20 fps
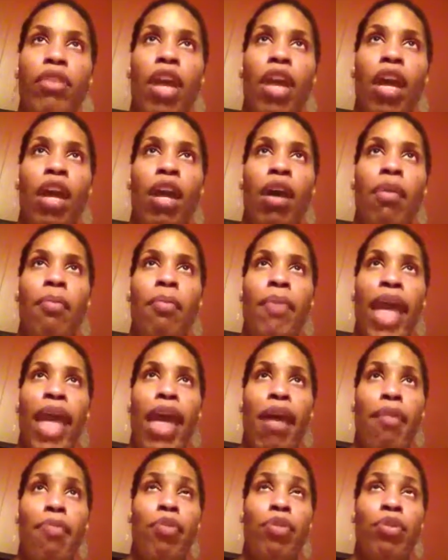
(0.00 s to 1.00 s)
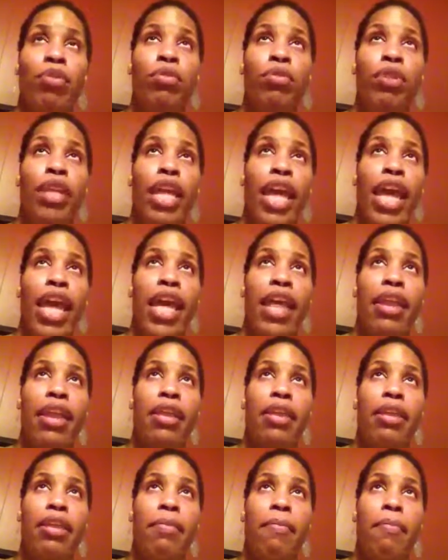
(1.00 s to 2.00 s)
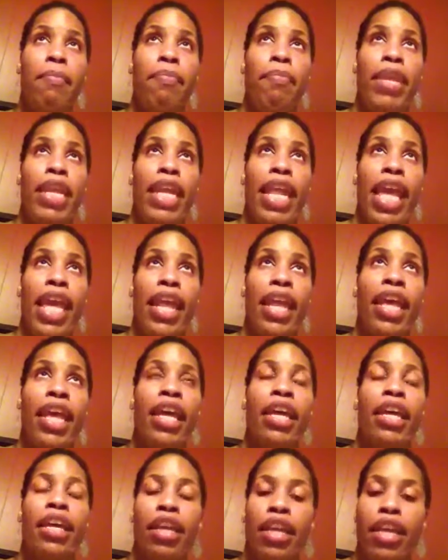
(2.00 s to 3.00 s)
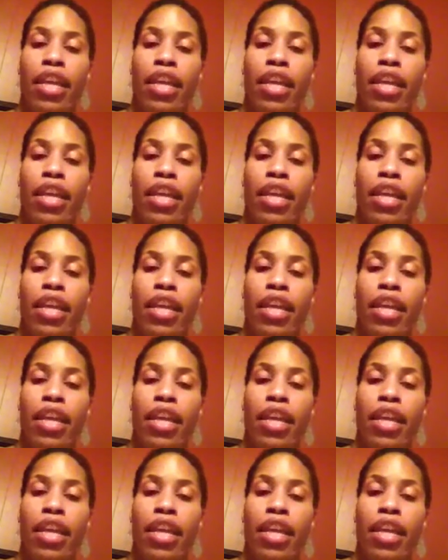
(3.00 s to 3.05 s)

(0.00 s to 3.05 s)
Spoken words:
apple, and banana.